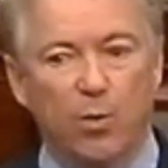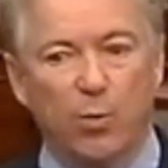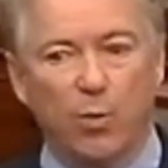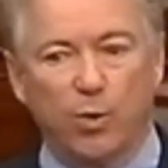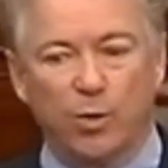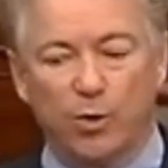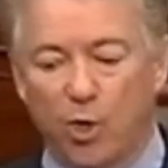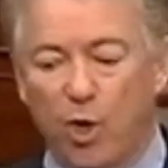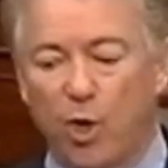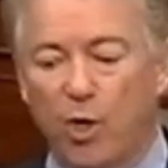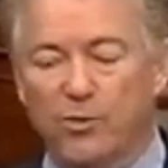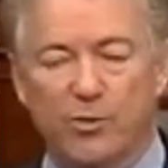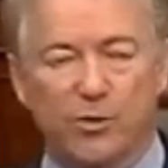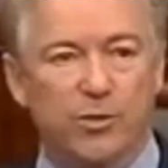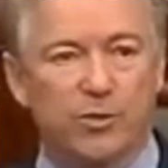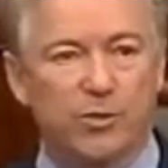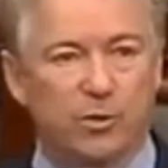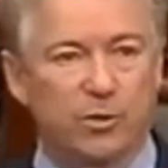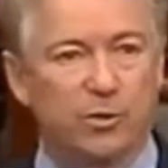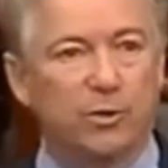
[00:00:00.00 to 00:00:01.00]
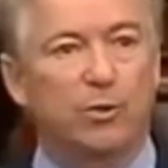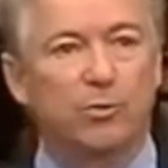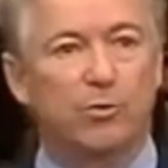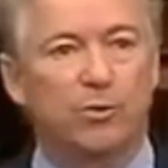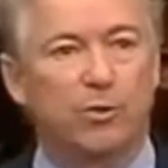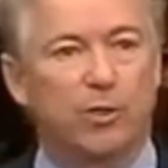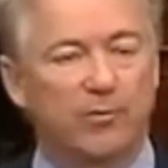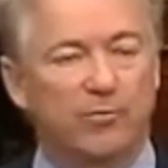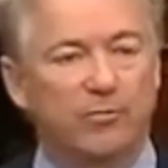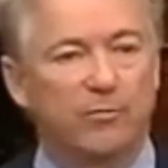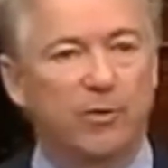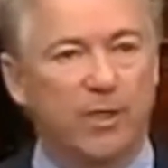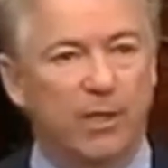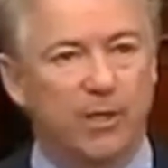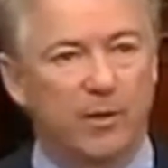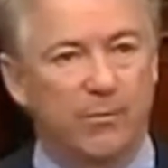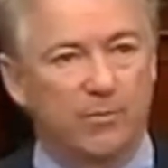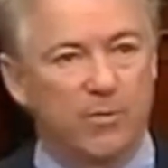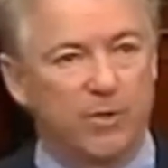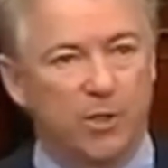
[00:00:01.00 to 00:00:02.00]
would cause us to lose our
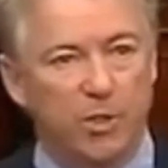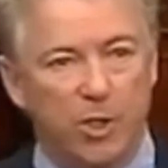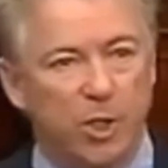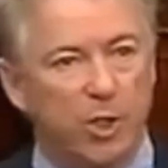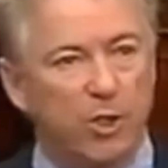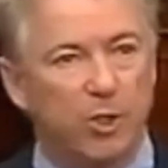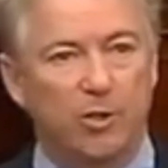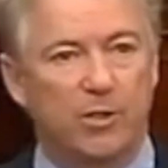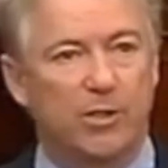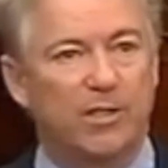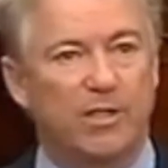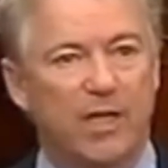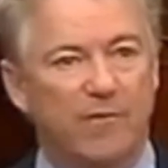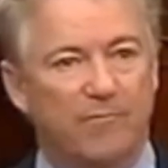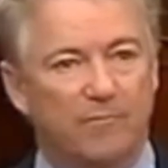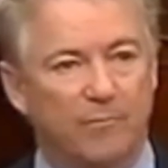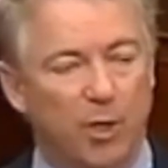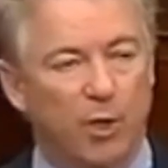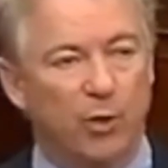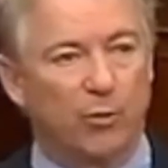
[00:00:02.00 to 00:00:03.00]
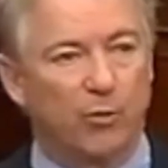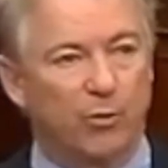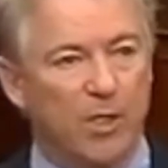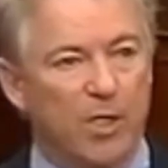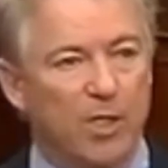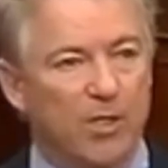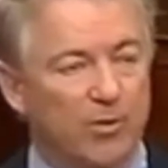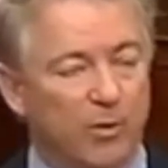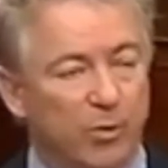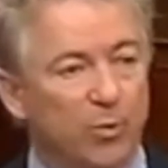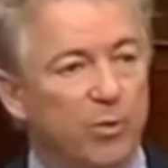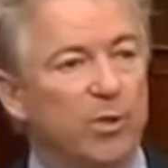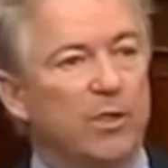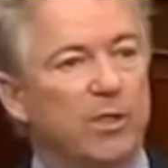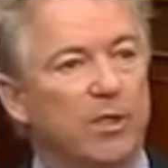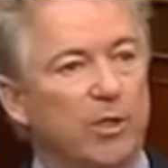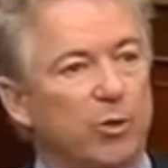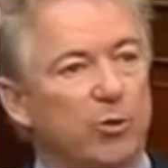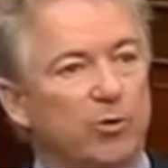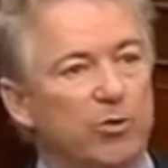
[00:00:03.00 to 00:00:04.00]
freedoms, that you couldn't have both, that
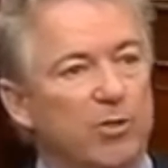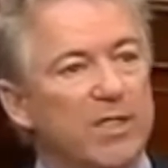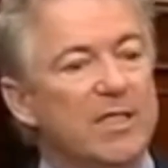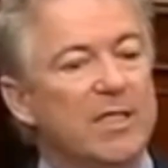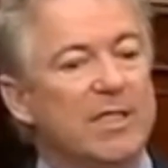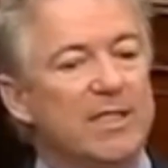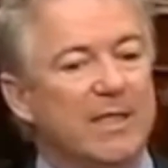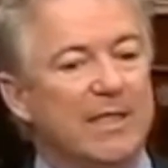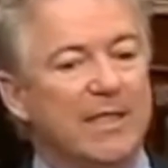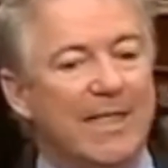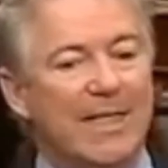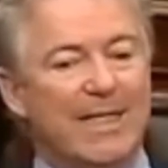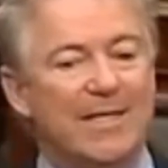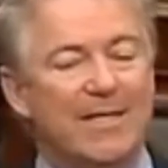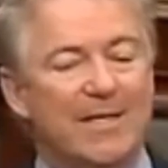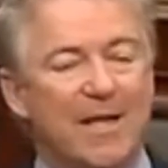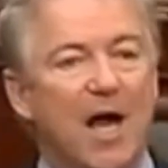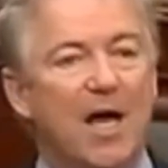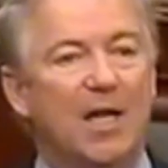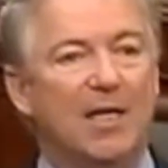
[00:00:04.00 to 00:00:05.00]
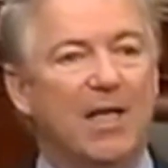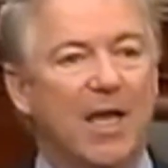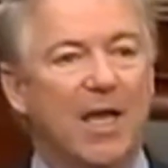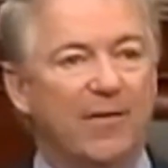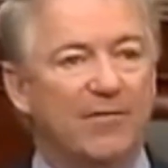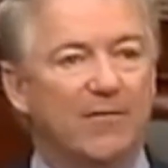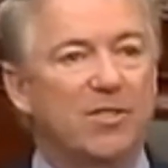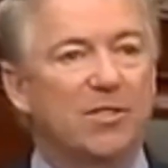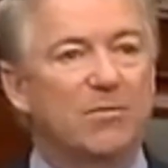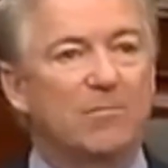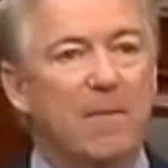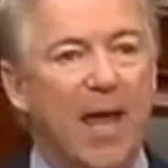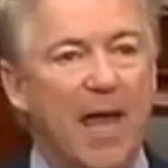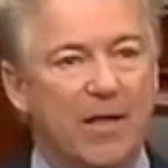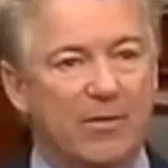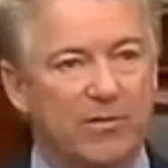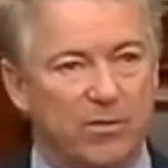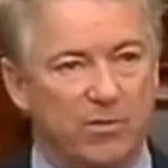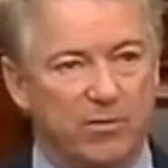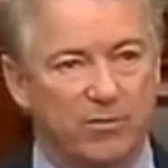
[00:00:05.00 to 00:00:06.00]
really you need not have this
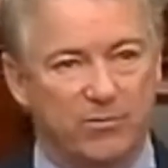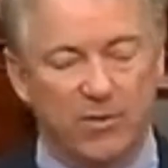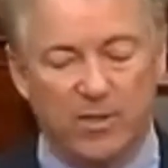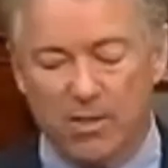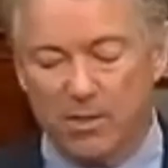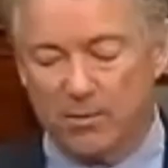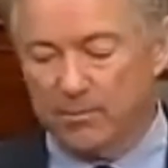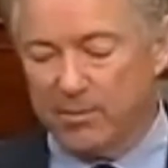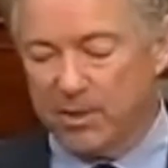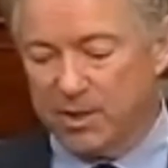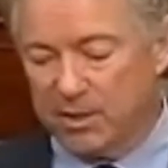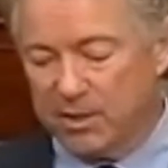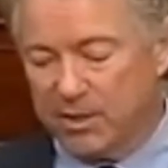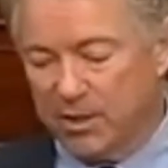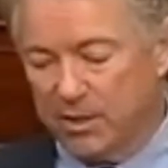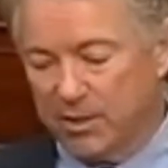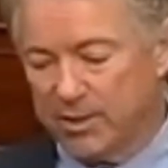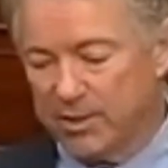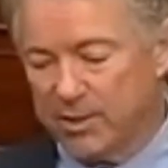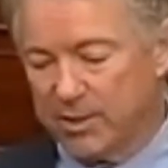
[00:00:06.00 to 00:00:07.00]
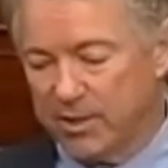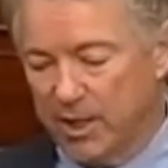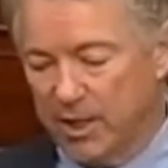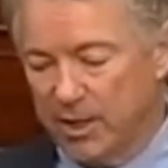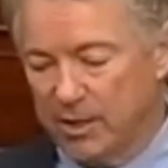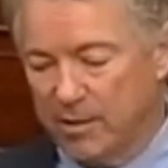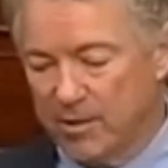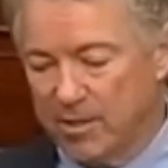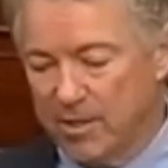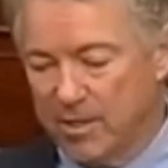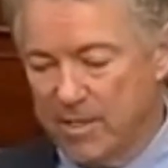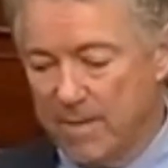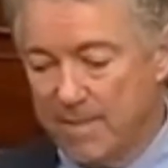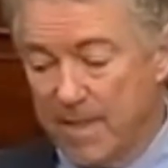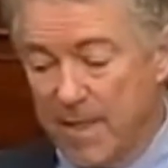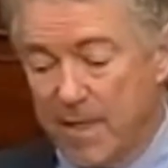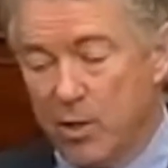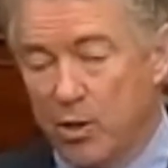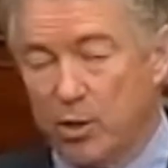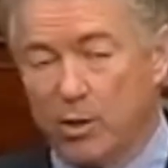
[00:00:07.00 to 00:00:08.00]
massive military state.
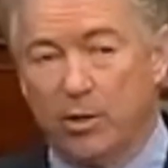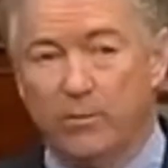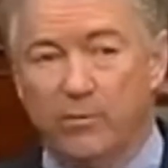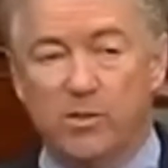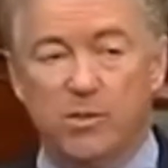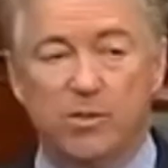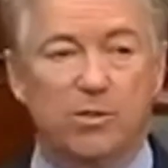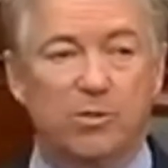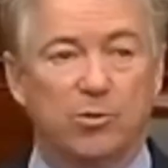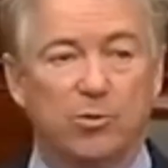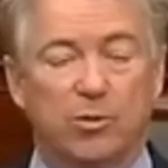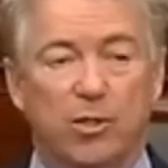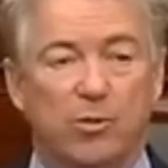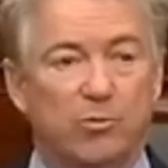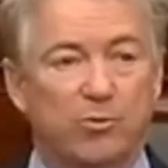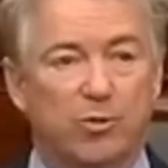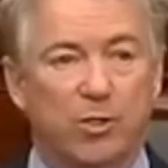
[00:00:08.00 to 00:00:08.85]
That argument still goes